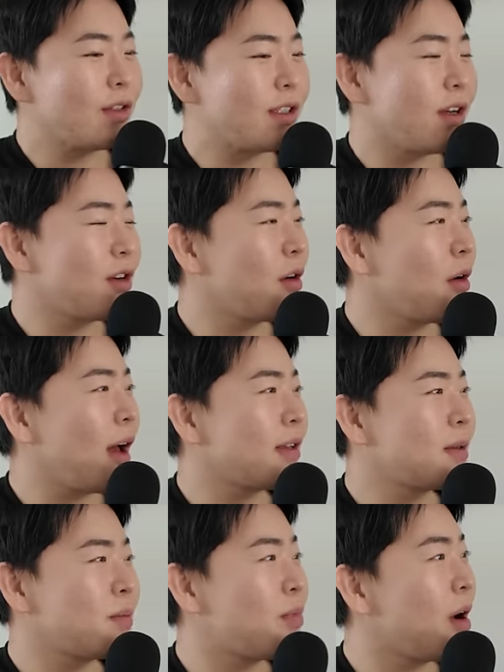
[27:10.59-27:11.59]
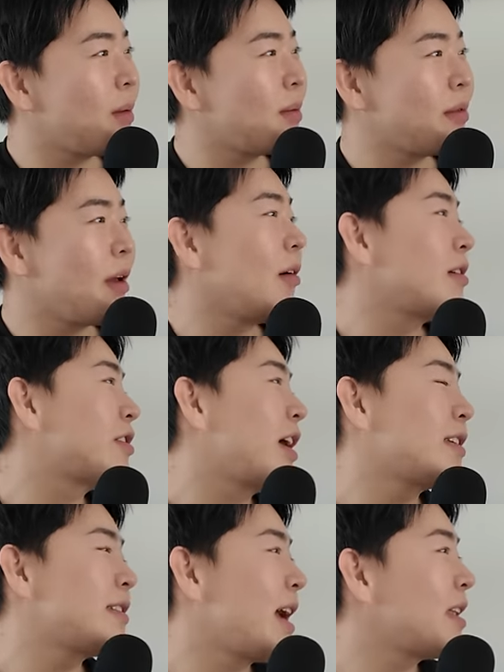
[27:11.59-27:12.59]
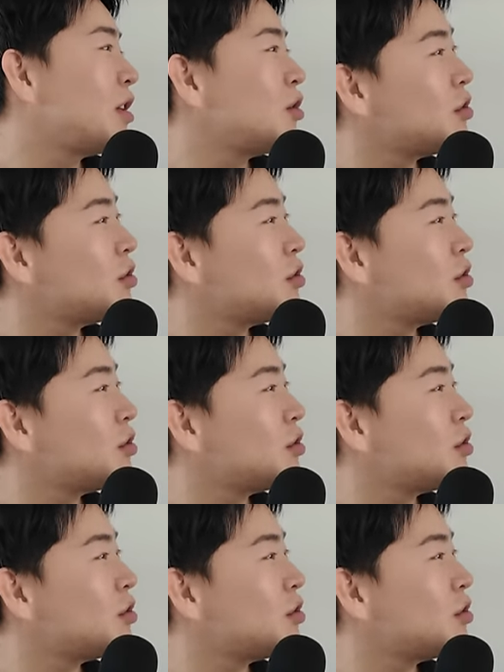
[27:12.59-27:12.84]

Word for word: you see a girl has some problem with oh she has daddy